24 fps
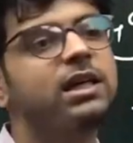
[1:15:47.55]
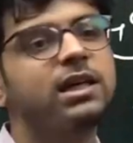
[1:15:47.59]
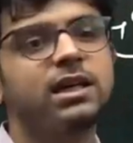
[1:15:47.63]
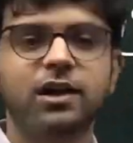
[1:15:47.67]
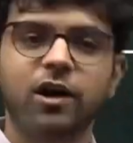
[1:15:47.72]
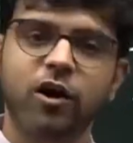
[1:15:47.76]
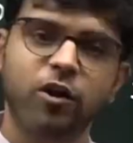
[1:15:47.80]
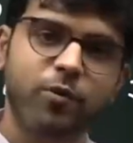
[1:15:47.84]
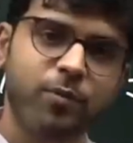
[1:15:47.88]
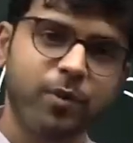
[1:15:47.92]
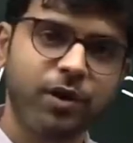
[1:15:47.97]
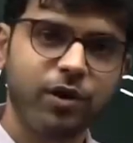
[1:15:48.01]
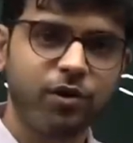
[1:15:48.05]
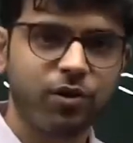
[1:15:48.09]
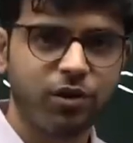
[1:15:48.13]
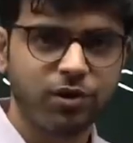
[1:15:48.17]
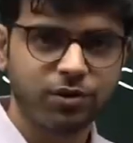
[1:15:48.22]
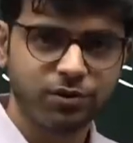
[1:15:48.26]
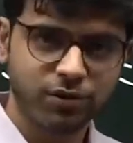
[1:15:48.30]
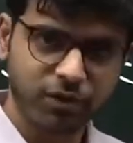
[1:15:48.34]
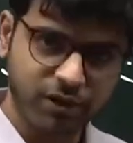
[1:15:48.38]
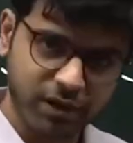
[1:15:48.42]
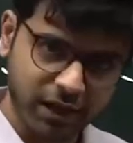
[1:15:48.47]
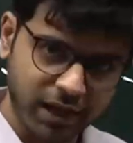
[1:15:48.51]
Government
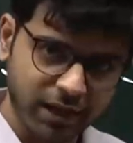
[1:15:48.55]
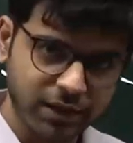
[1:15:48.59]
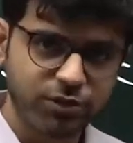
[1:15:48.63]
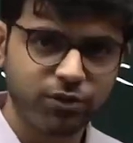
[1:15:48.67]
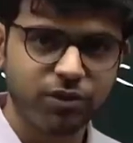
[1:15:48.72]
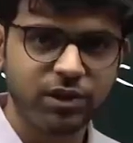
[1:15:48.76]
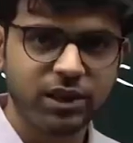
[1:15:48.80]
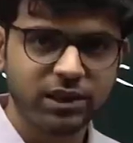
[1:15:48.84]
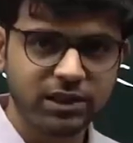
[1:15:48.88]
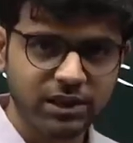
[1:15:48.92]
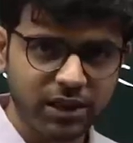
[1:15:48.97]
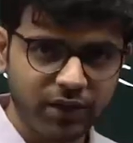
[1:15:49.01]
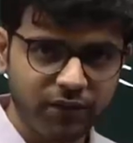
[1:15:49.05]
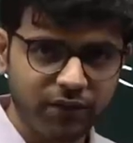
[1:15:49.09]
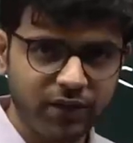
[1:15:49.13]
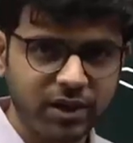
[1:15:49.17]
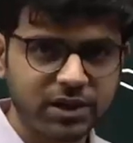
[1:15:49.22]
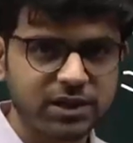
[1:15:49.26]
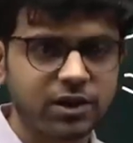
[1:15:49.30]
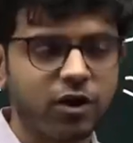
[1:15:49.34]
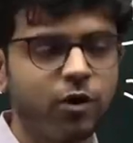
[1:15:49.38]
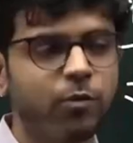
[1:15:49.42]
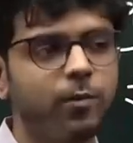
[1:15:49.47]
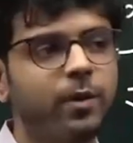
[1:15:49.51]
also tries to
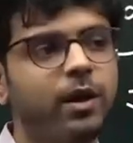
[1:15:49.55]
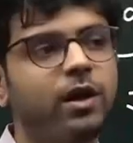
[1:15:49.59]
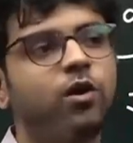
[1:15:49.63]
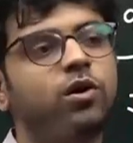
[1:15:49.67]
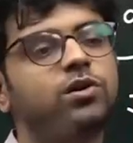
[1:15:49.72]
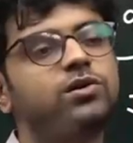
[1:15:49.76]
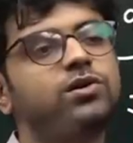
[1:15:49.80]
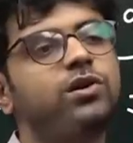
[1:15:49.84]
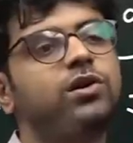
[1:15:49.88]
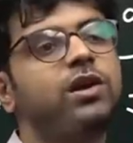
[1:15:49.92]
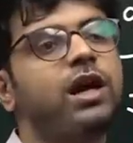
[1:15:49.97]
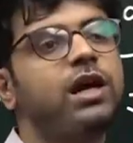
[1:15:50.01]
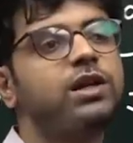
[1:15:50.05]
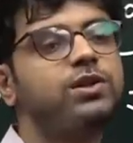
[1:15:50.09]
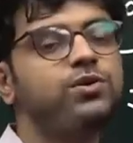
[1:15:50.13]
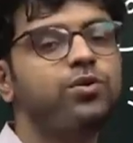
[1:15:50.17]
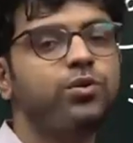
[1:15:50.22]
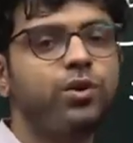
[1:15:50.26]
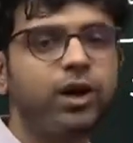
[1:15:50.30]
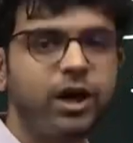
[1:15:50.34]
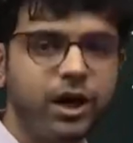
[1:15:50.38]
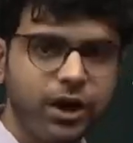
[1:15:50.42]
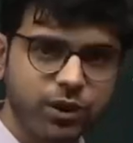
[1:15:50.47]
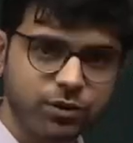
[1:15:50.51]
disinvest. Government also tries to
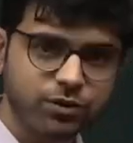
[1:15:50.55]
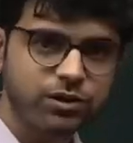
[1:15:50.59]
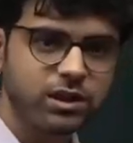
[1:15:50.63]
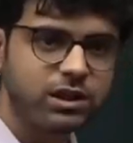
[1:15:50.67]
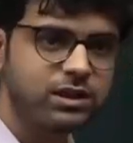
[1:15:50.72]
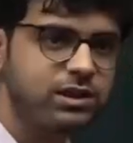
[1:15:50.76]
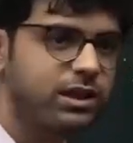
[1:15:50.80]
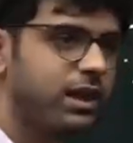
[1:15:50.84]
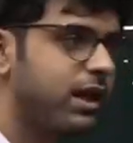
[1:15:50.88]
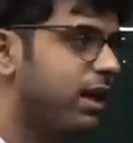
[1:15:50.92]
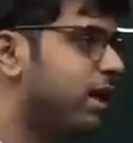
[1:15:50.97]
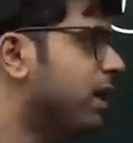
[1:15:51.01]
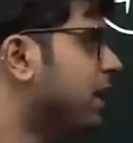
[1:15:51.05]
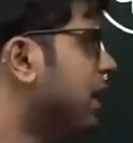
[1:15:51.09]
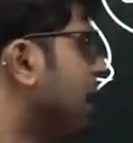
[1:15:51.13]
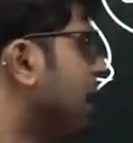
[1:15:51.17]
reduce the share.